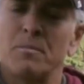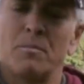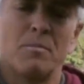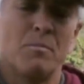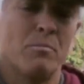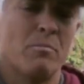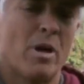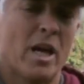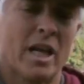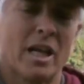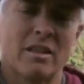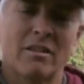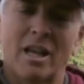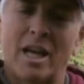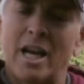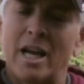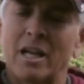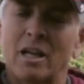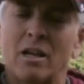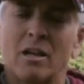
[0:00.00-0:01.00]
Megan
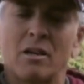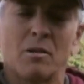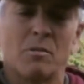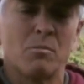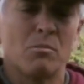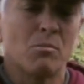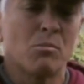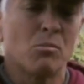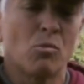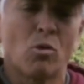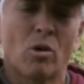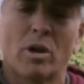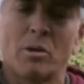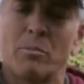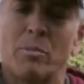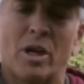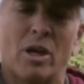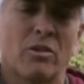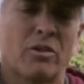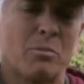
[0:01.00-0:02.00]
Latta,
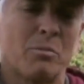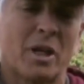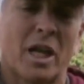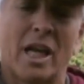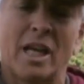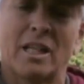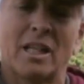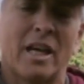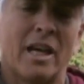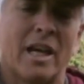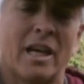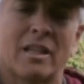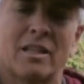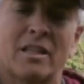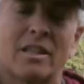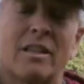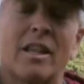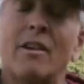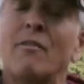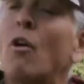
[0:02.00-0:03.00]
Morgan Belts, Michaela
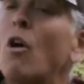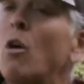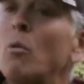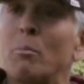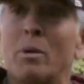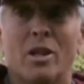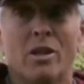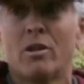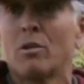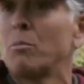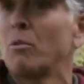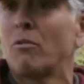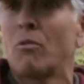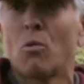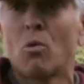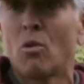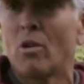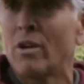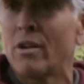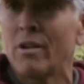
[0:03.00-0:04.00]
Eklund, they've all been there
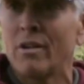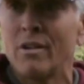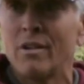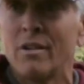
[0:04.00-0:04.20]
before.